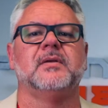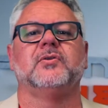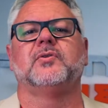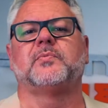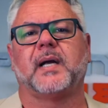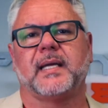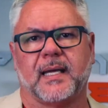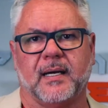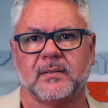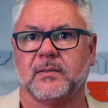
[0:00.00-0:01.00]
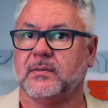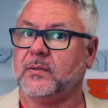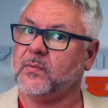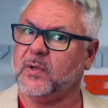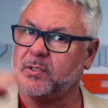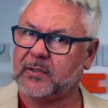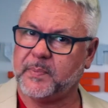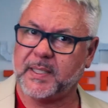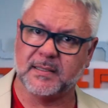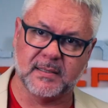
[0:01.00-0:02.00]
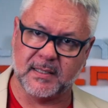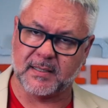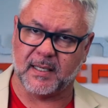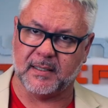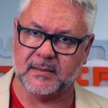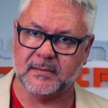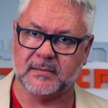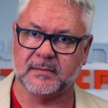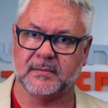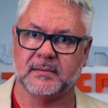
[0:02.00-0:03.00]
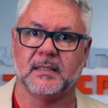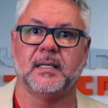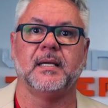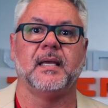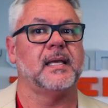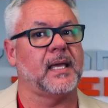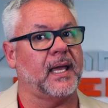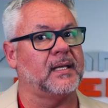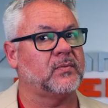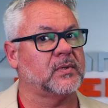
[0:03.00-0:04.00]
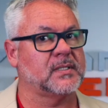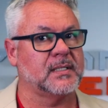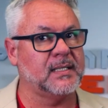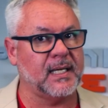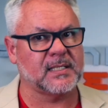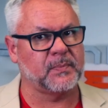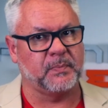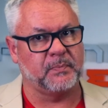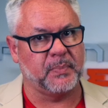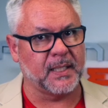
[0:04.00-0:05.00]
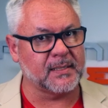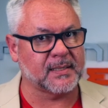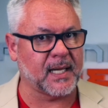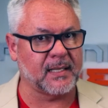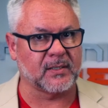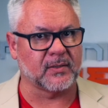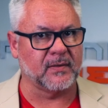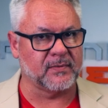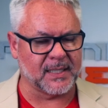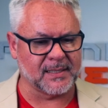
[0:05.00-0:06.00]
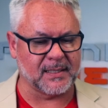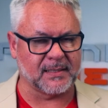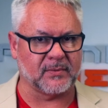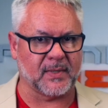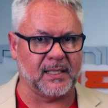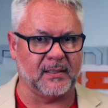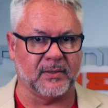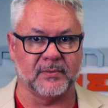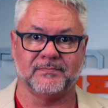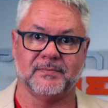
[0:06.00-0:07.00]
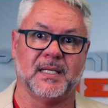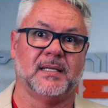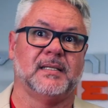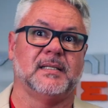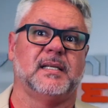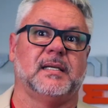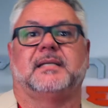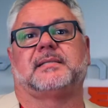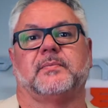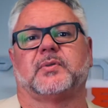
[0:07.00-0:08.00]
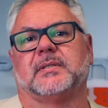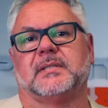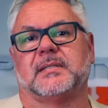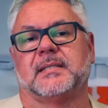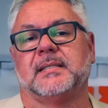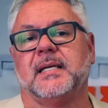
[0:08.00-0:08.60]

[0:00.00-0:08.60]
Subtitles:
You break out what your dependencies are and what's the next biggest category of things that derail you. Assumptions.